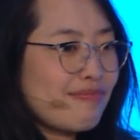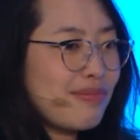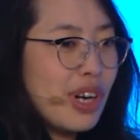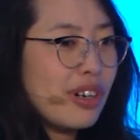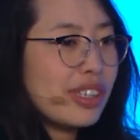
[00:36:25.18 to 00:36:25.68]

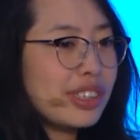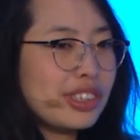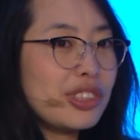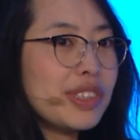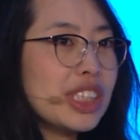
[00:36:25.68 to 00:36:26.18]
products,
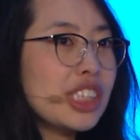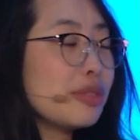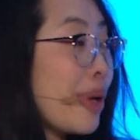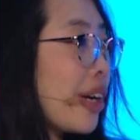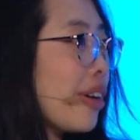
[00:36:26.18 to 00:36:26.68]
services
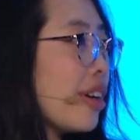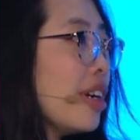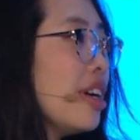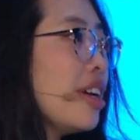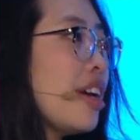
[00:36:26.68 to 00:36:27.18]
better.
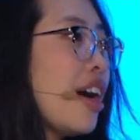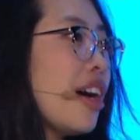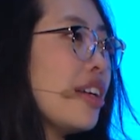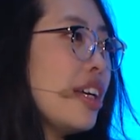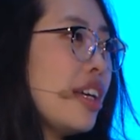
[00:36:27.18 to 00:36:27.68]

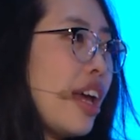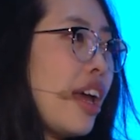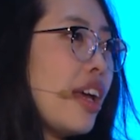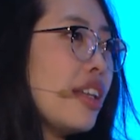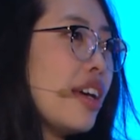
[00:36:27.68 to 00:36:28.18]

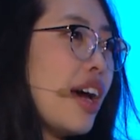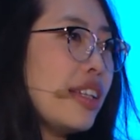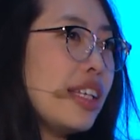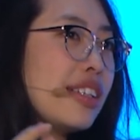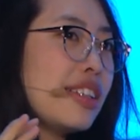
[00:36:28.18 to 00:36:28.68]
And I
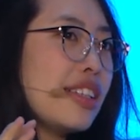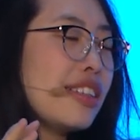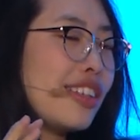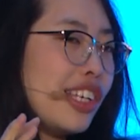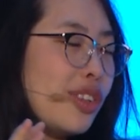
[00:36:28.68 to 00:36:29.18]
think
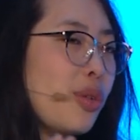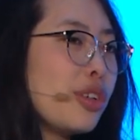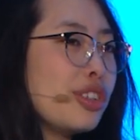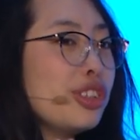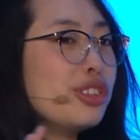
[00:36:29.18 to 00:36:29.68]
in
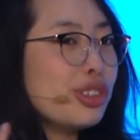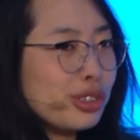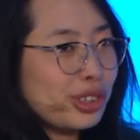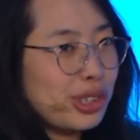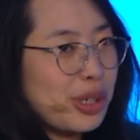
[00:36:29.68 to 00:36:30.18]
order to do
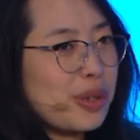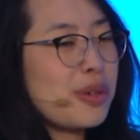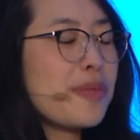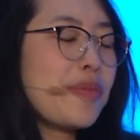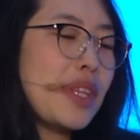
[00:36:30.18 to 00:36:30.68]

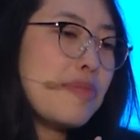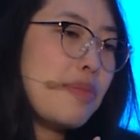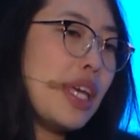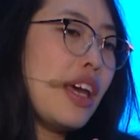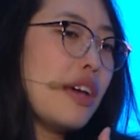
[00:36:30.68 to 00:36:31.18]
so,
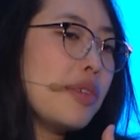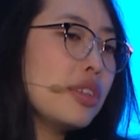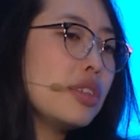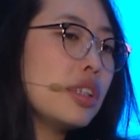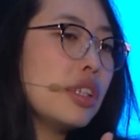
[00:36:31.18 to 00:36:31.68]
being able
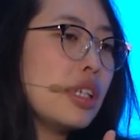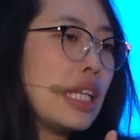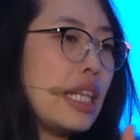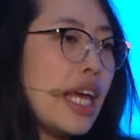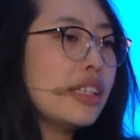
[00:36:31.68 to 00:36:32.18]
to
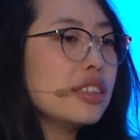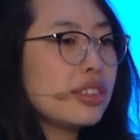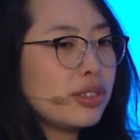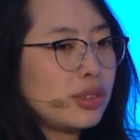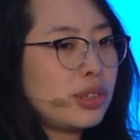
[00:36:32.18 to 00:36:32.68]
lens
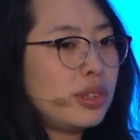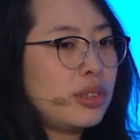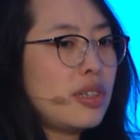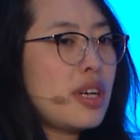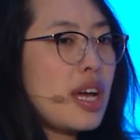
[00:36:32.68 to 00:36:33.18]

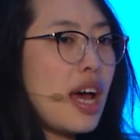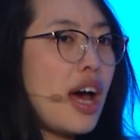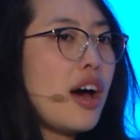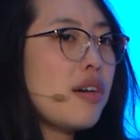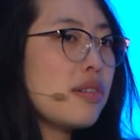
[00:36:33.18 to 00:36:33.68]
through
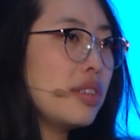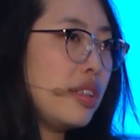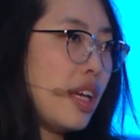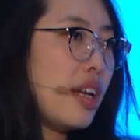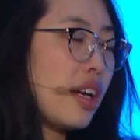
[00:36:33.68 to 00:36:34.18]
how the
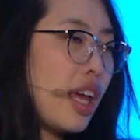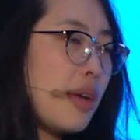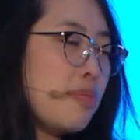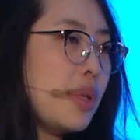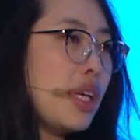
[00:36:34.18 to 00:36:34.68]
data
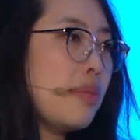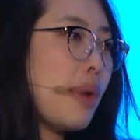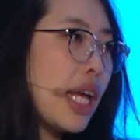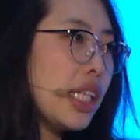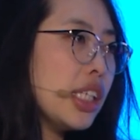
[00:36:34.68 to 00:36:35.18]
can be
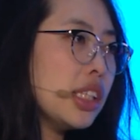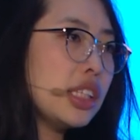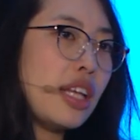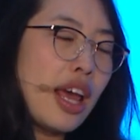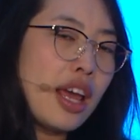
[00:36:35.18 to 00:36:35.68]

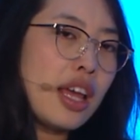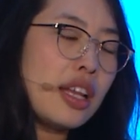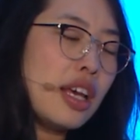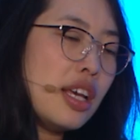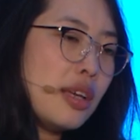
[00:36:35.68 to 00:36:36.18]
managed
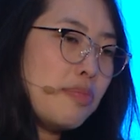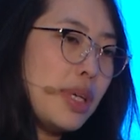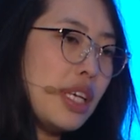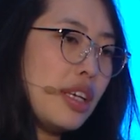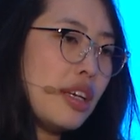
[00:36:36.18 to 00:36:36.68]
and
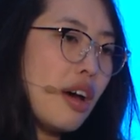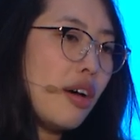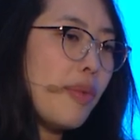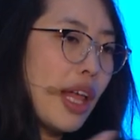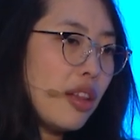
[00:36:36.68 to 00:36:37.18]
be
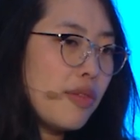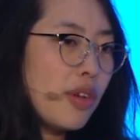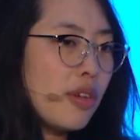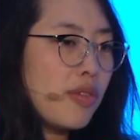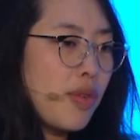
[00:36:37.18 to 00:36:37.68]

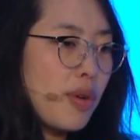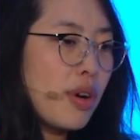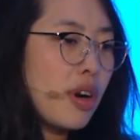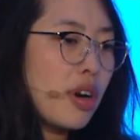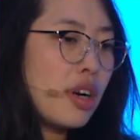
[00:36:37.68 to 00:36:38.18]
available
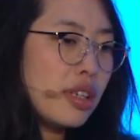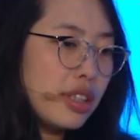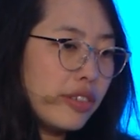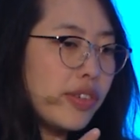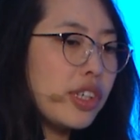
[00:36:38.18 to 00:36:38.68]
for
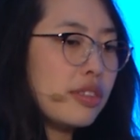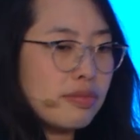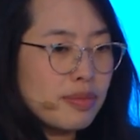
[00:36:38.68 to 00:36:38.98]
different